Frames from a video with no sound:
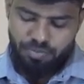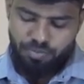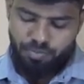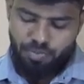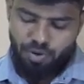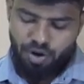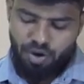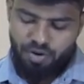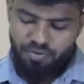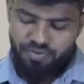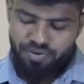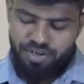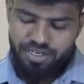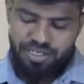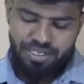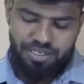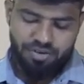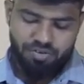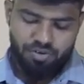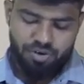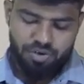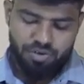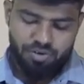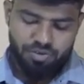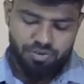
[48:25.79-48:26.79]
Profit
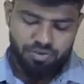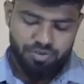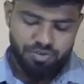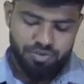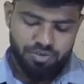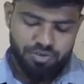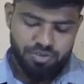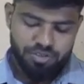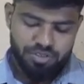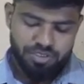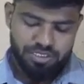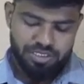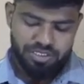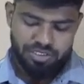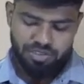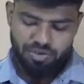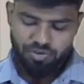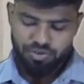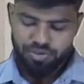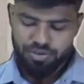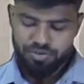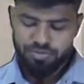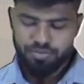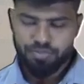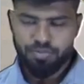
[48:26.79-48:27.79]
equal to
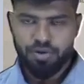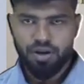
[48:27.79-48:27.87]
6,000.